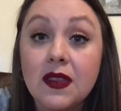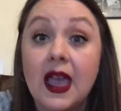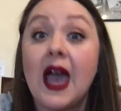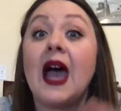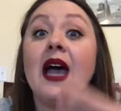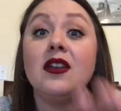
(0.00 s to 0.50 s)
They
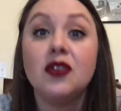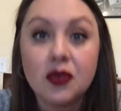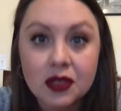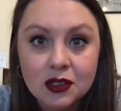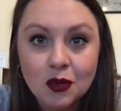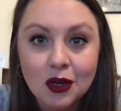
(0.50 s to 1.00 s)
add new
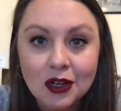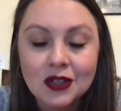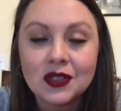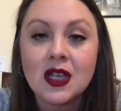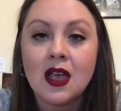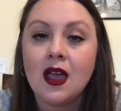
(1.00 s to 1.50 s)

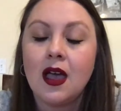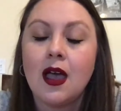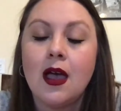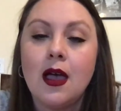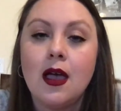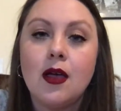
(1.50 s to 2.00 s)
disorders,
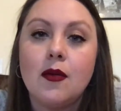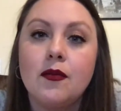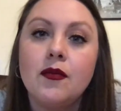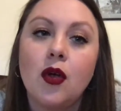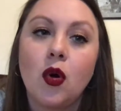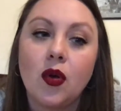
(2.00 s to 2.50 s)

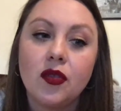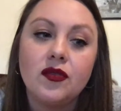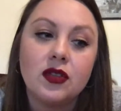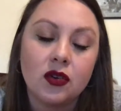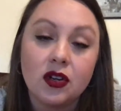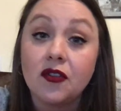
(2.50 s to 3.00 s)
or
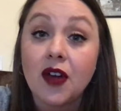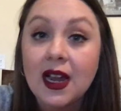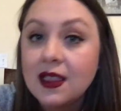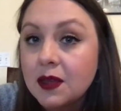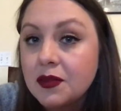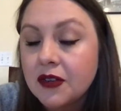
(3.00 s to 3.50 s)

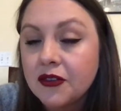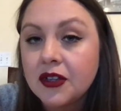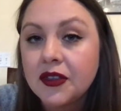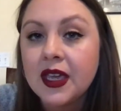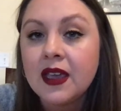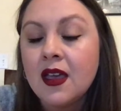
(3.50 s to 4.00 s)
define them
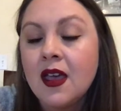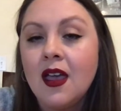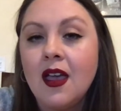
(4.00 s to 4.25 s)
differently.